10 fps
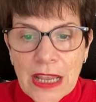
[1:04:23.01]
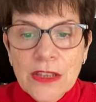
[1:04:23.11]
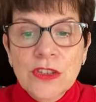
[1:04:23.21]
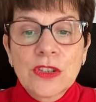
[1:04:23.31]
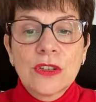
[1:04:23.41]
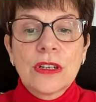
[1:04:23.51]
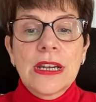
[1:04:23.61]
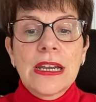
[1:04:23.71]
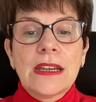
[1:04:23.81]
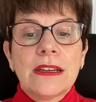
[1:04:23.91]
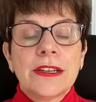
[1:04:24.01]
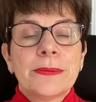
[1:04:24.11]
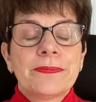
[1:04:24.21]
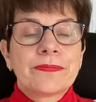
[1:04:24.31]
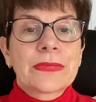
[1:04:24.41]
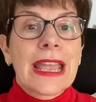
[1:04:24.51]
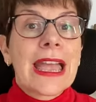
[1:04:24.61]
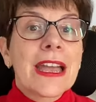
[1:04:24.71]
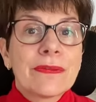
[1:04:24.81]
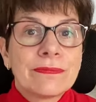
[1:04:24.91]
So um, I
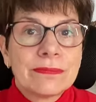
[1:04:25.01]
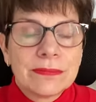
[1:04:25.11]
have